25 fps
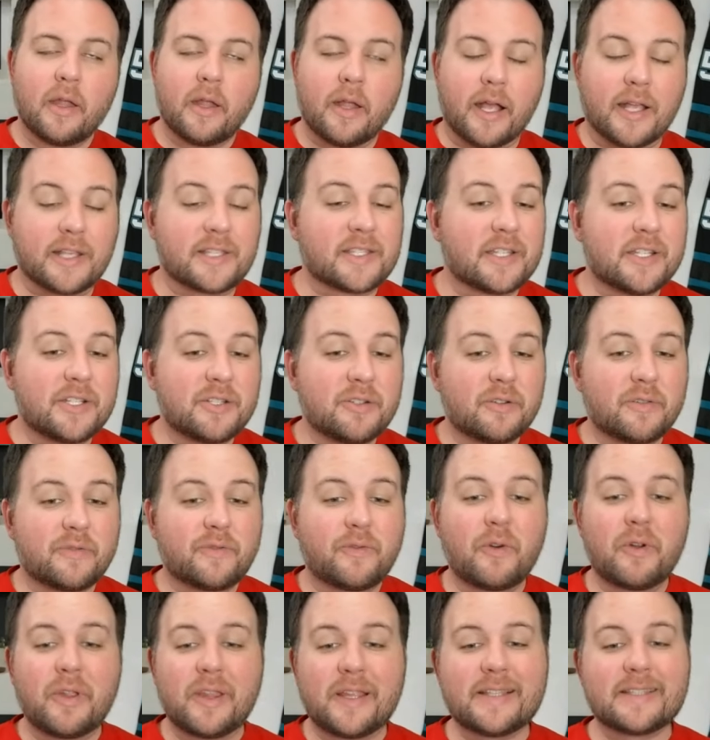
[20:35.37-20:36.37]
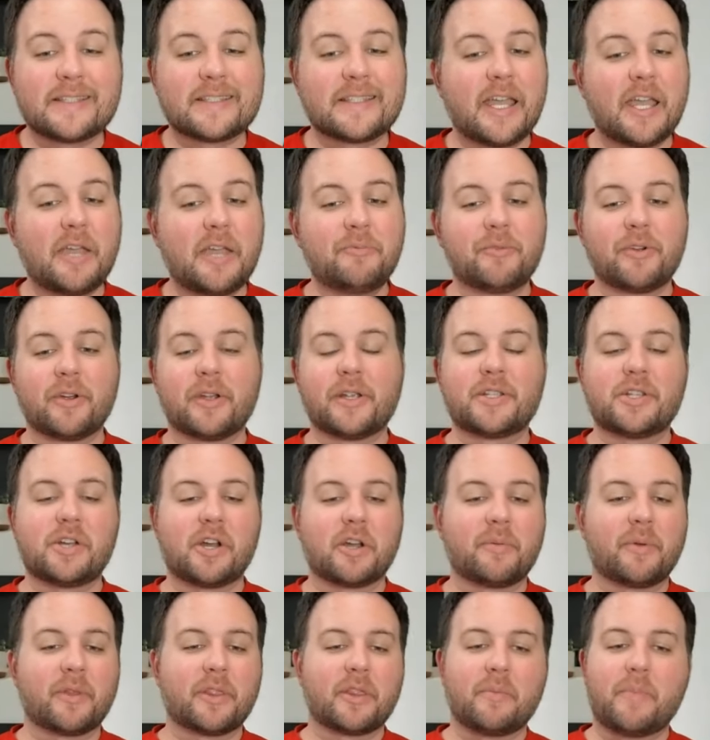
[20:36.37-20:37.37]
that's going to do it for this game. We're going to
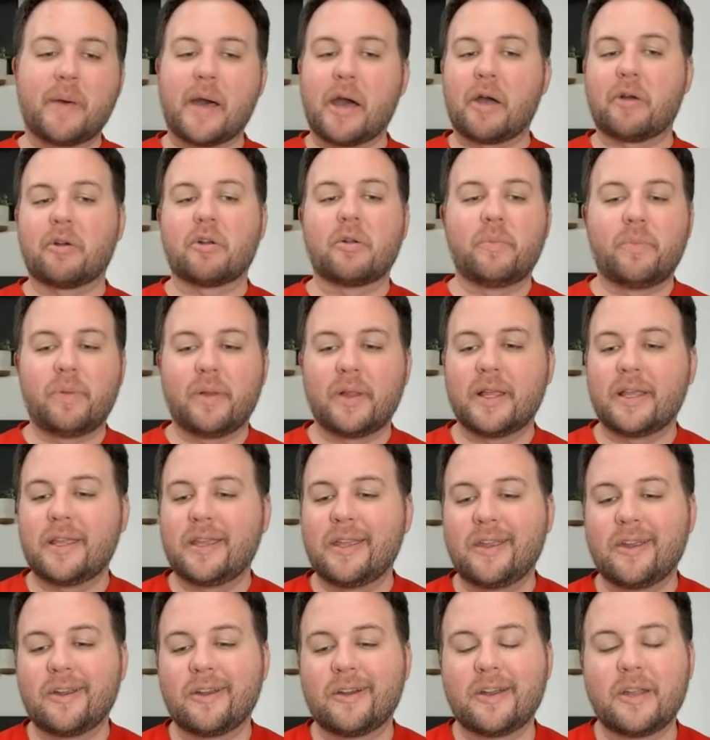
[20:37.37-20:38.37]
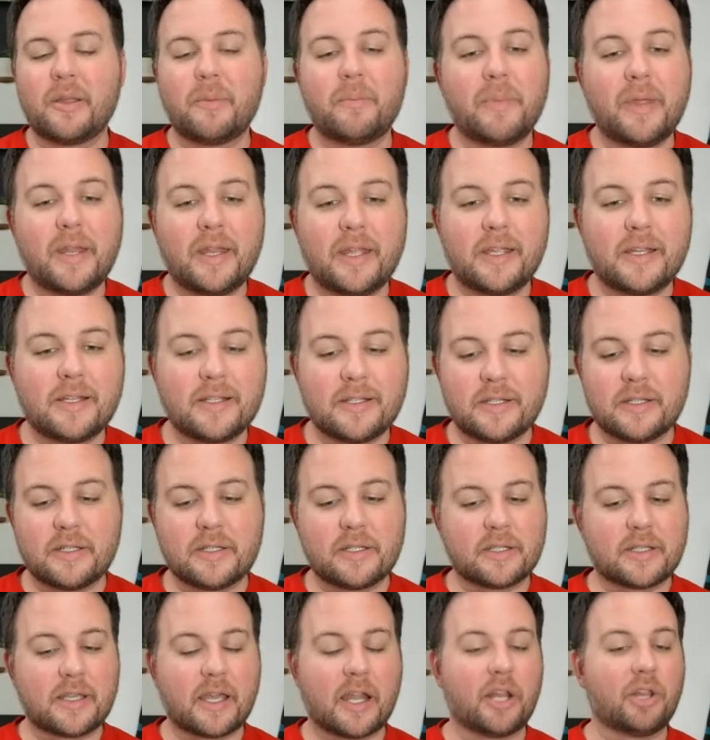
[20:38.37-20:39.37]
talk about the power play here in a minute
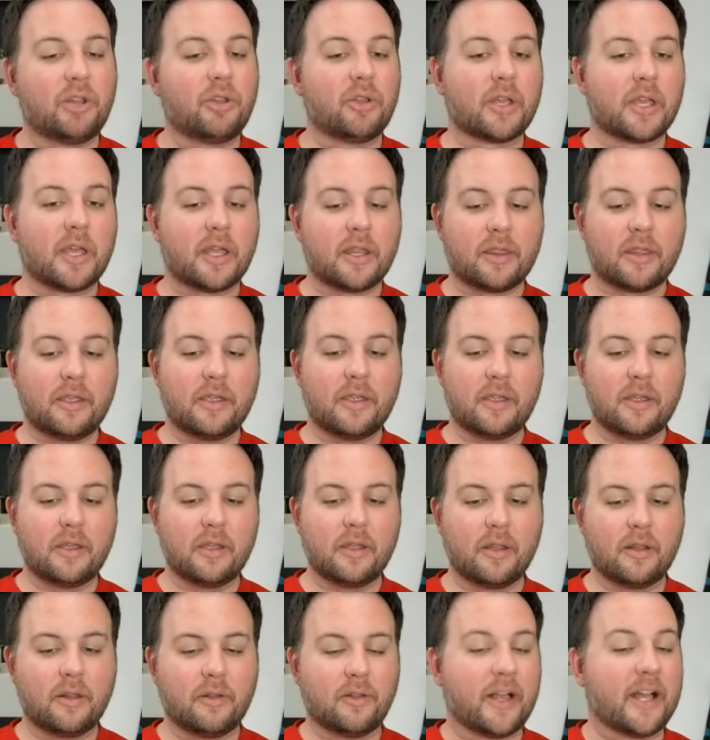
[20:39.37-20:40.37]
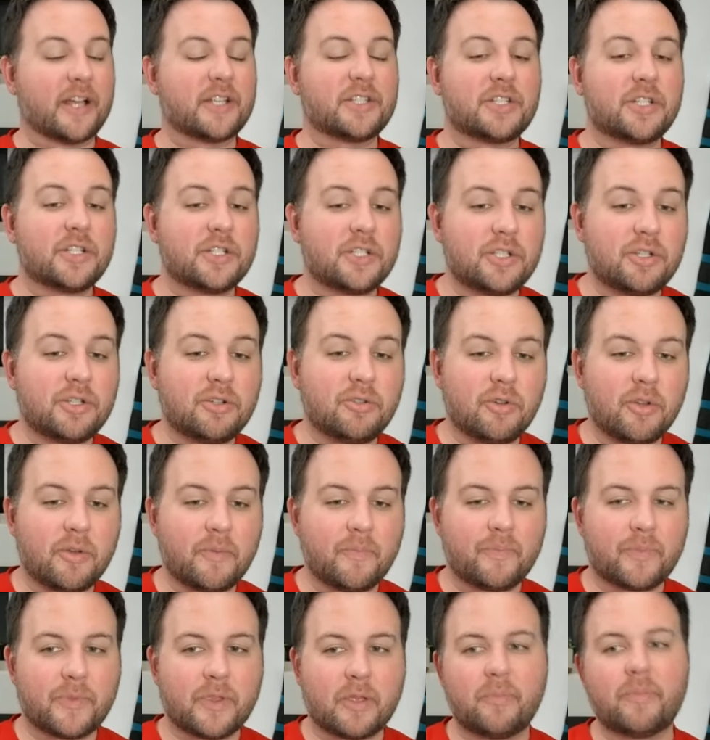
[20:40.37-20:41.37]
and kind of look at the last year's unit
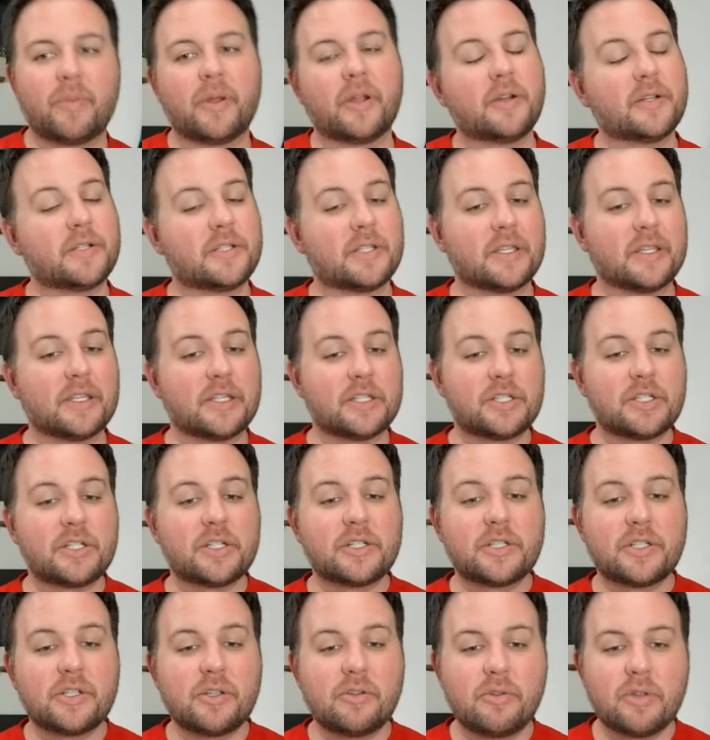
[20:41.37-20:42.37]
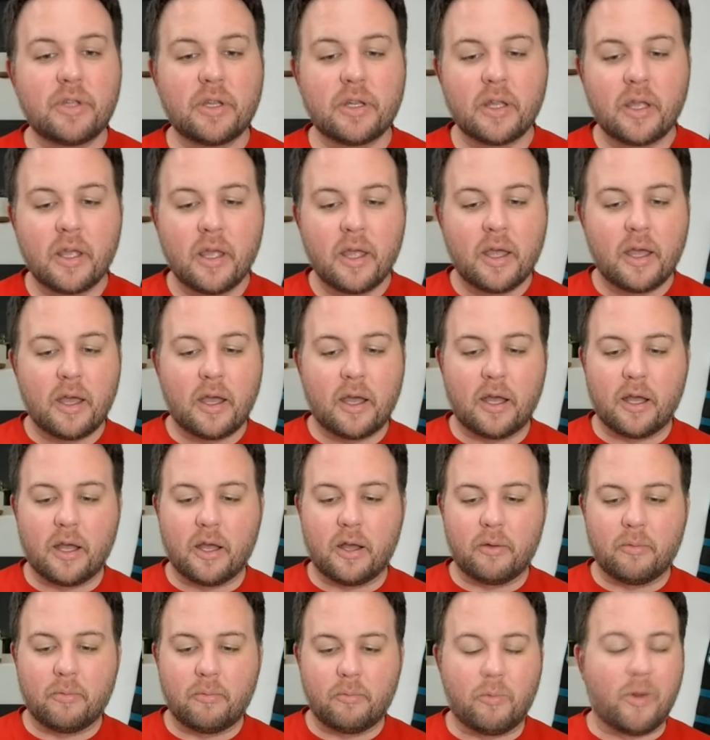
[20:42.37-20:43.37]
compared to this year's unit,
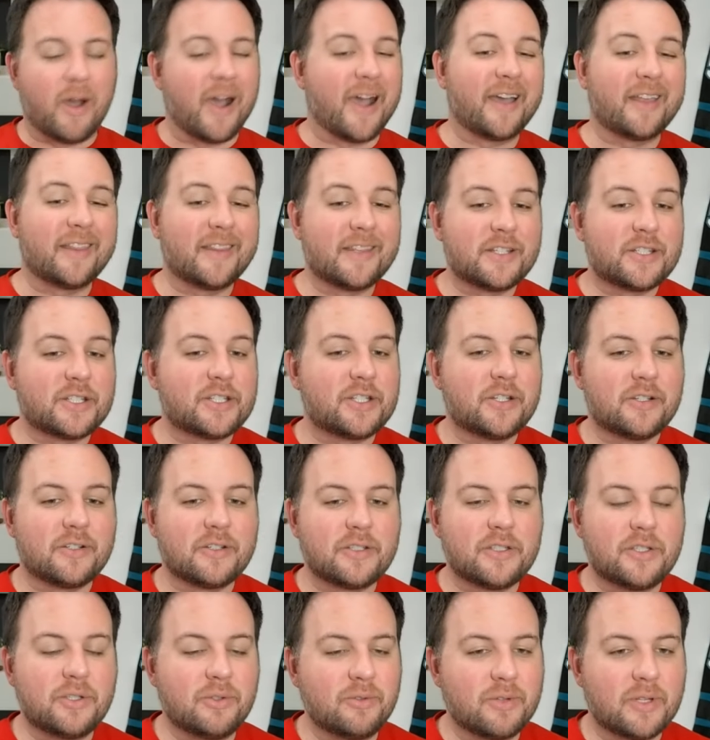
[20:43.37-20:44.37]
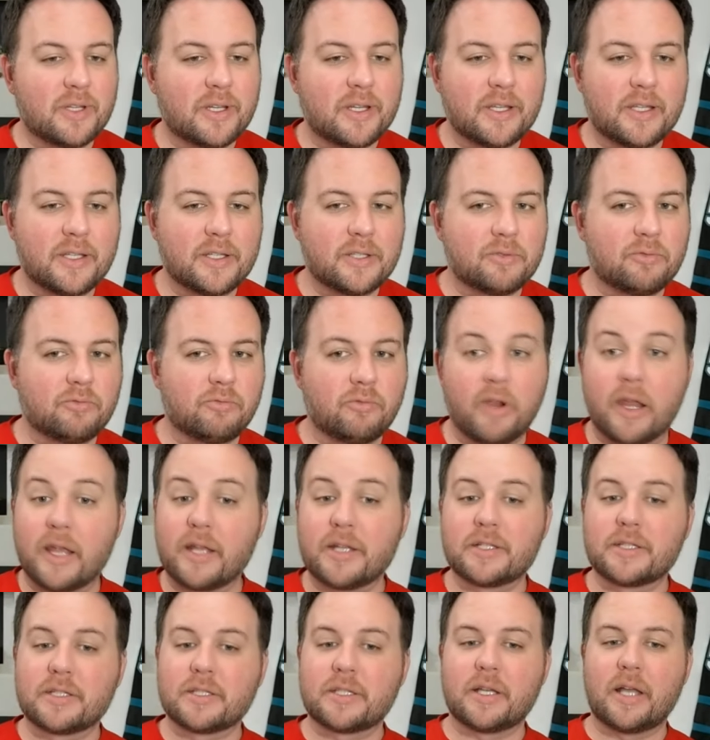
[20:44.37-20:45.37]
why this year's unit is
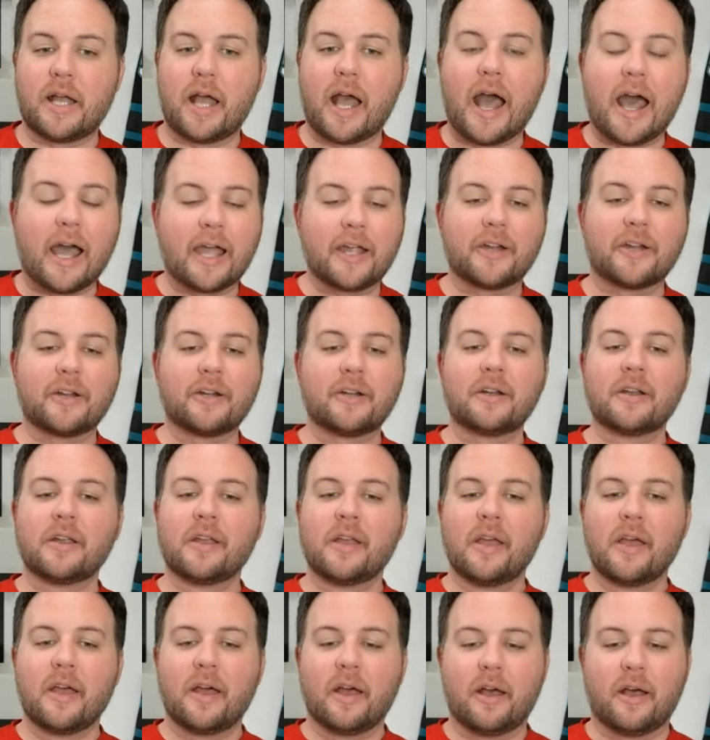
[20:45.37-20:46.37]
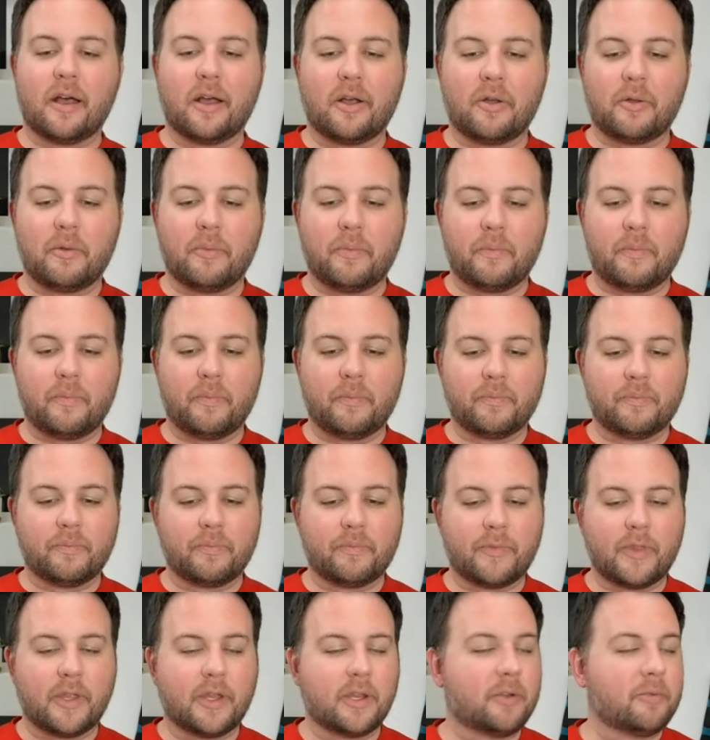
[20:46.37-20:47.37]
ranked higher
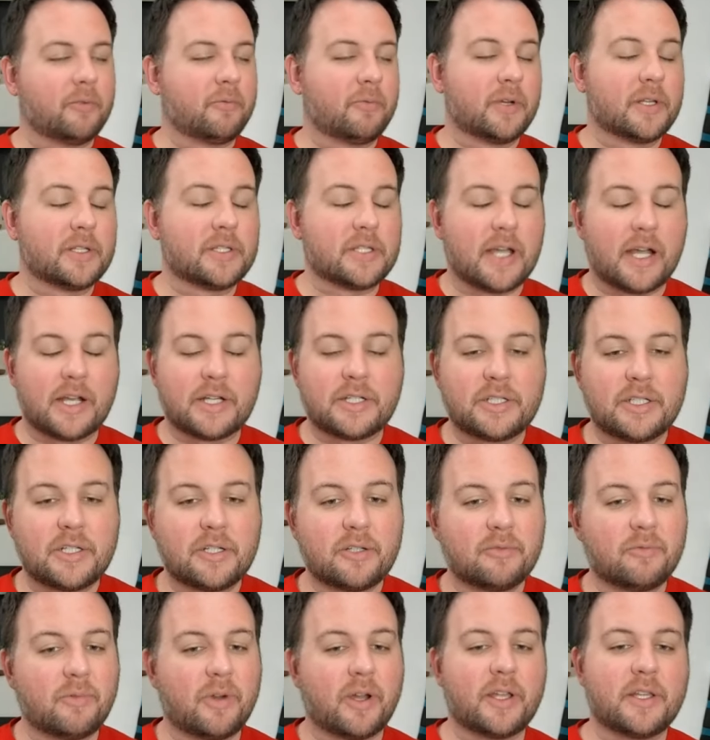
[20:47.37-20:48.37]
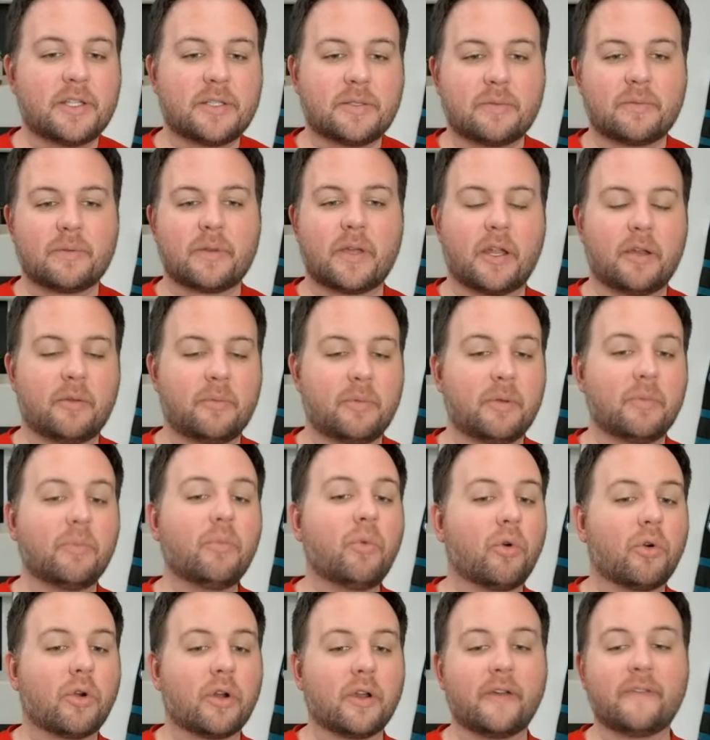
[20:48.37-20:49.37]
than it was last year, and why it's kind of been
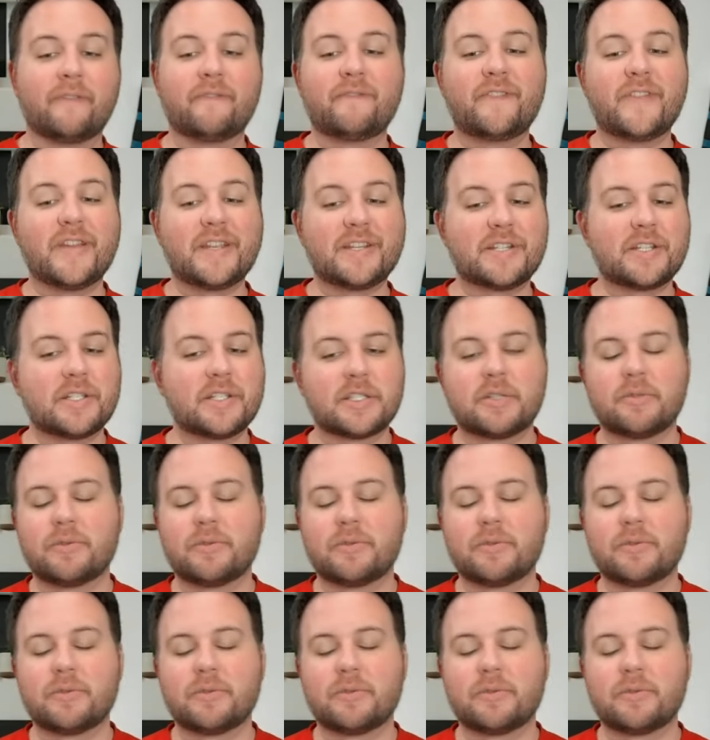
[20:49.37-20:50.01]
more efficient.